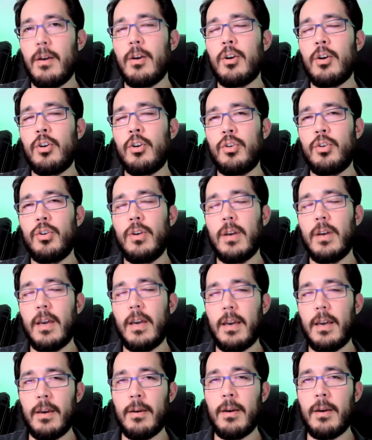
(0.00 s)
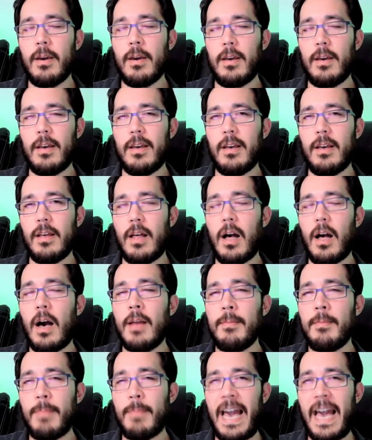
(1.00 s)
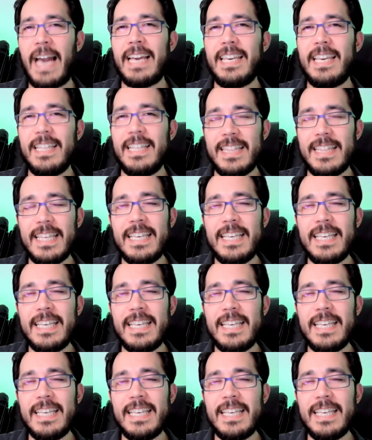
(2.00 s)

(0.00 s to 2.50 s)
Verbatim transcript: uh, unpacking